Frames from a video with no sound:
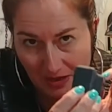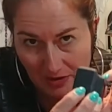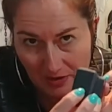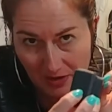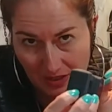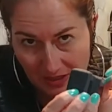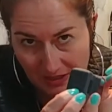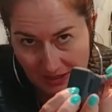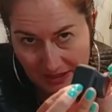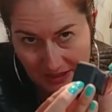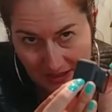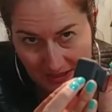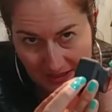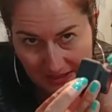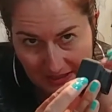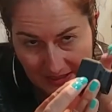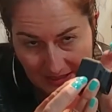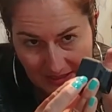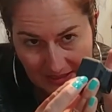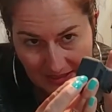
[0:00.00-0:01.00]
Says low
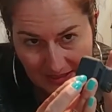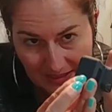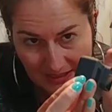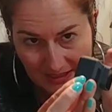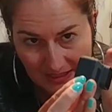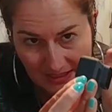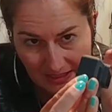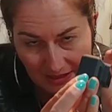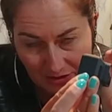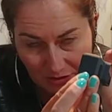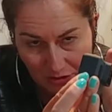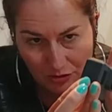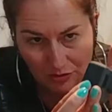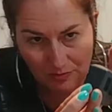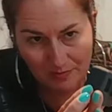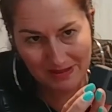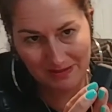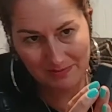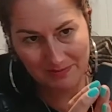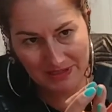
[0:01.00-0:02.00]
battery. But
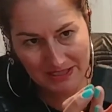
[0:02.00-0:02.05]
let's